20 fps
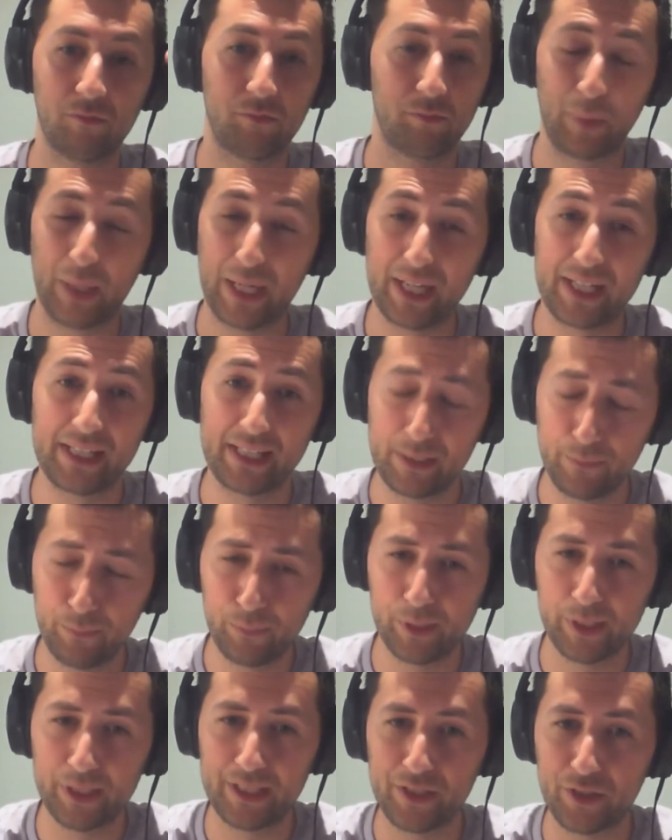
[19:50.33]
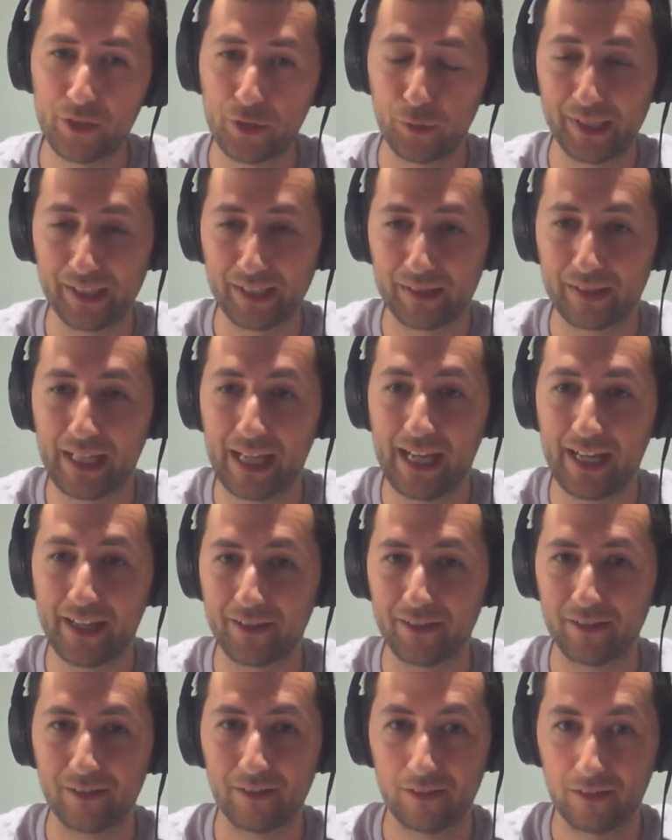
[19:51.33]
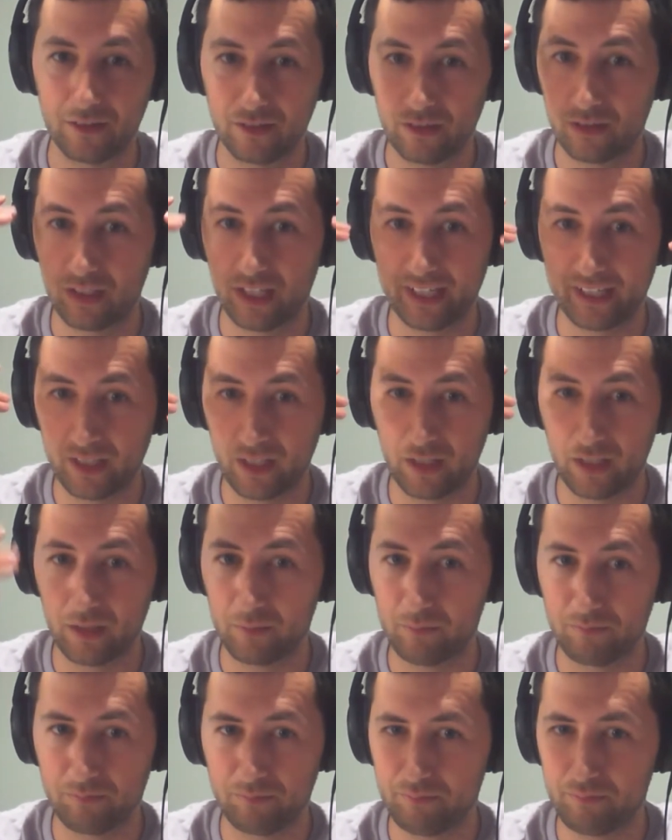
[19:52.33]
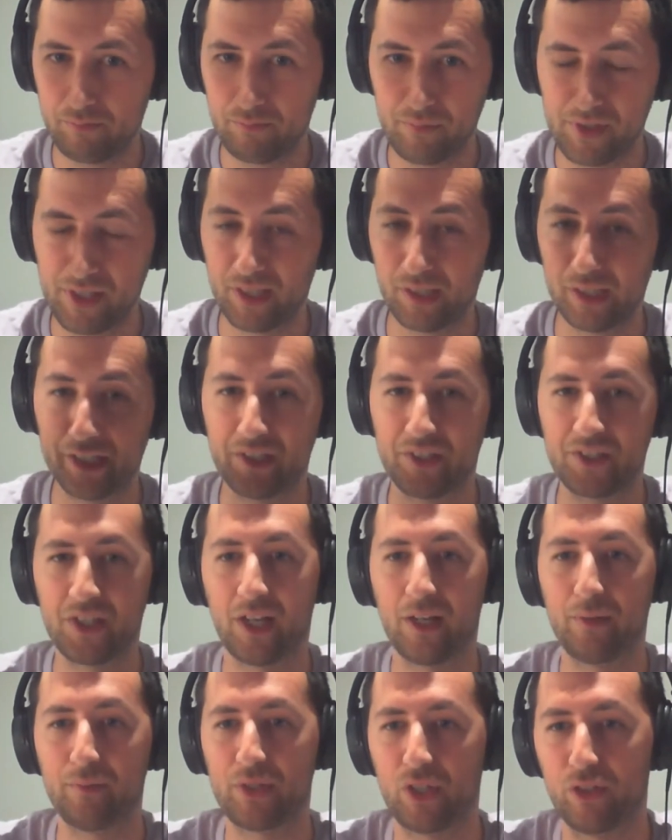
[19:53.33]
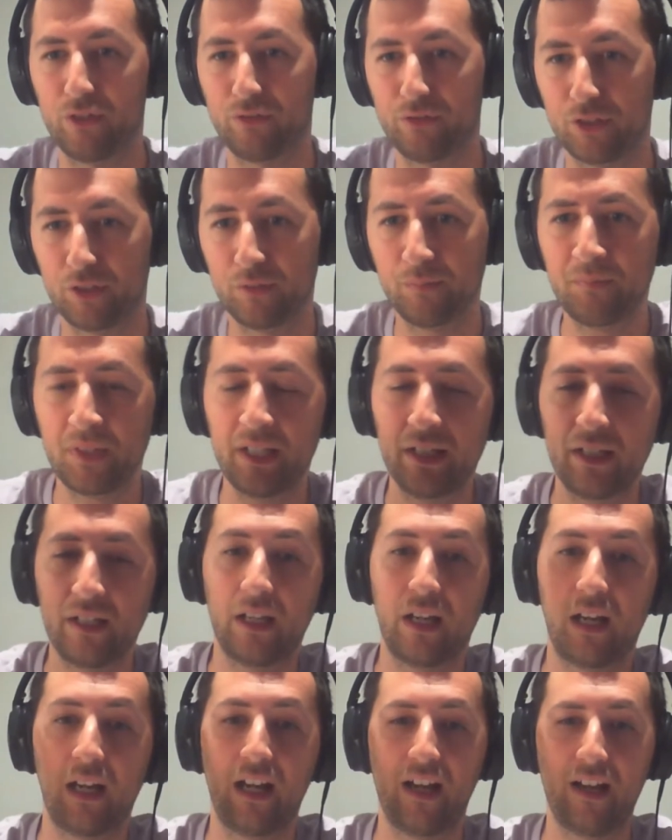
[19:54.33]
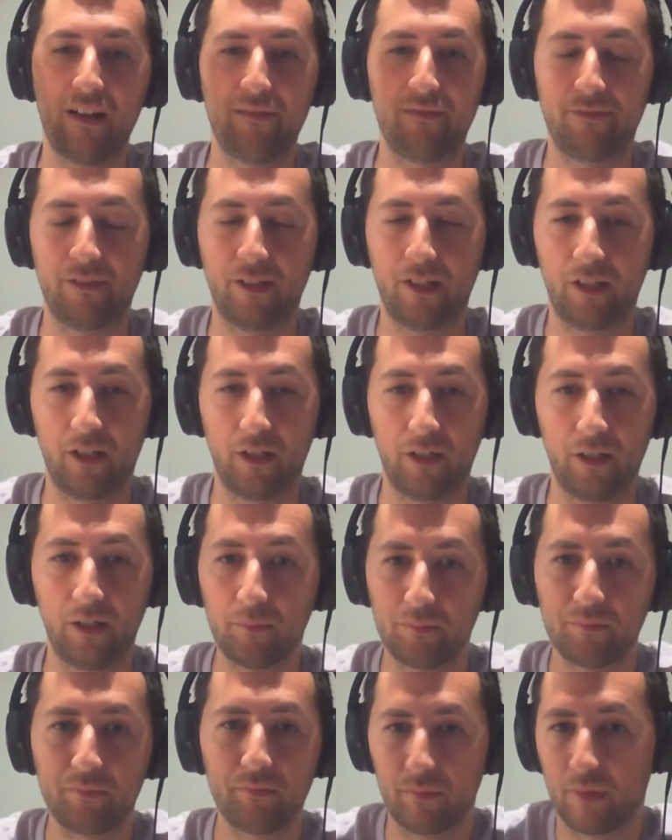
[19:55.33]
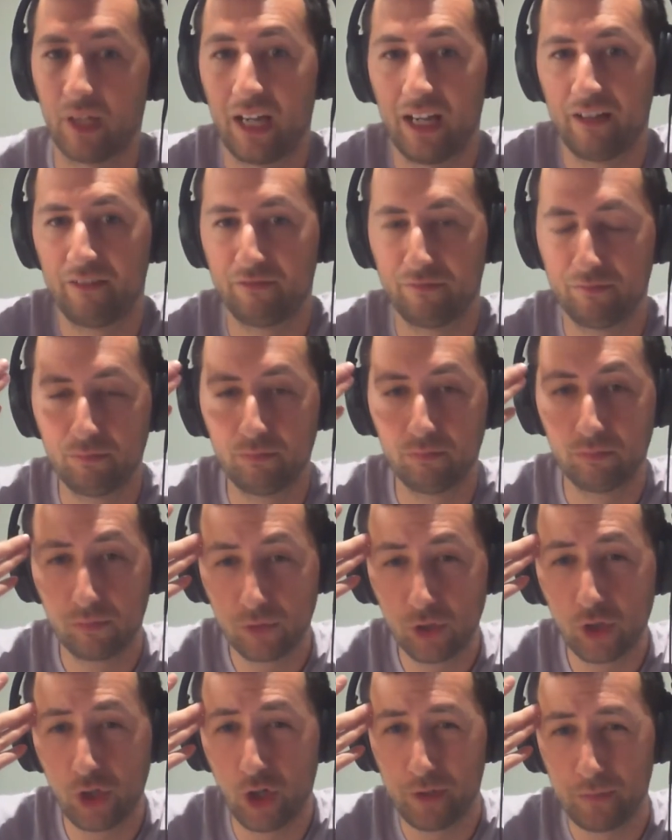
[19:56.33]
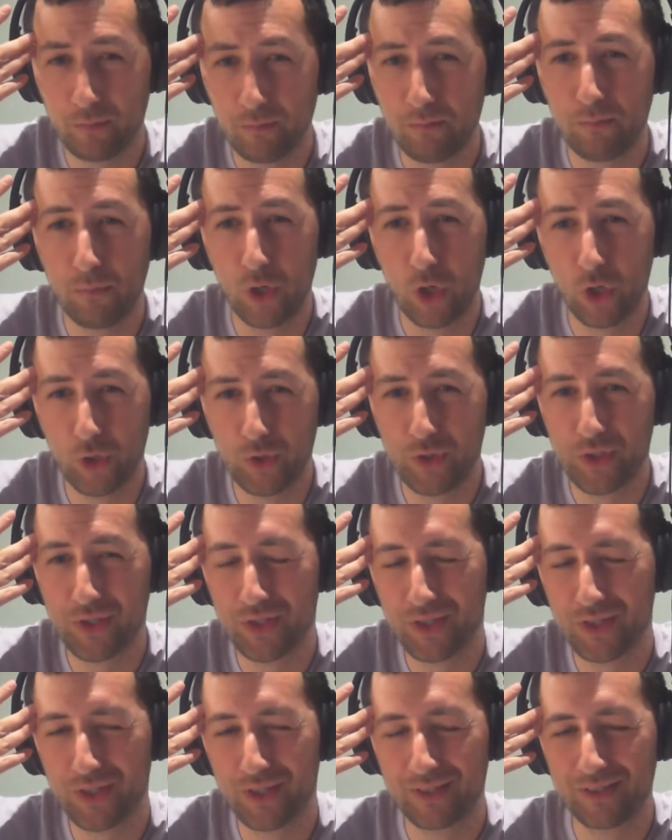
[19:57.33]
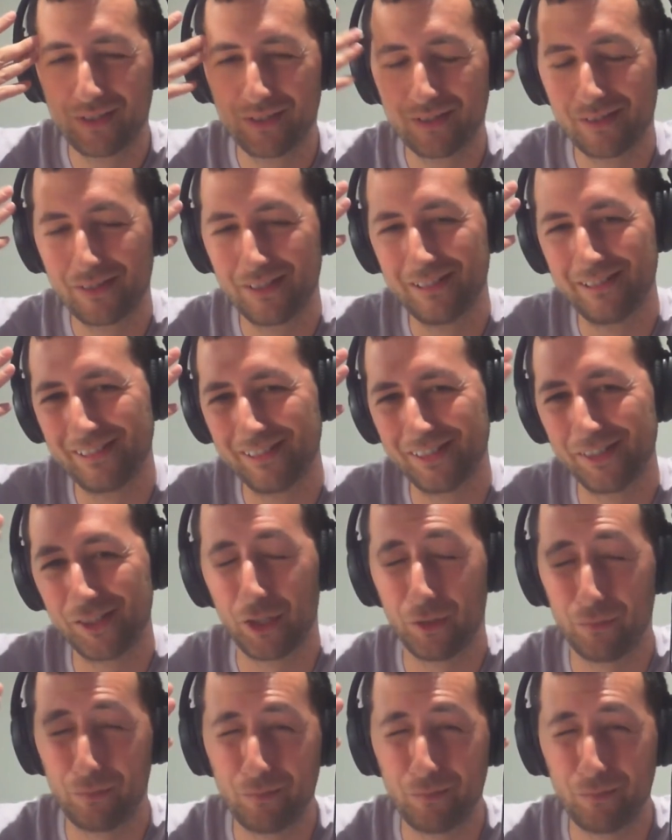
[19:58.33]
by simply doing that, like a zillion times over, I've got a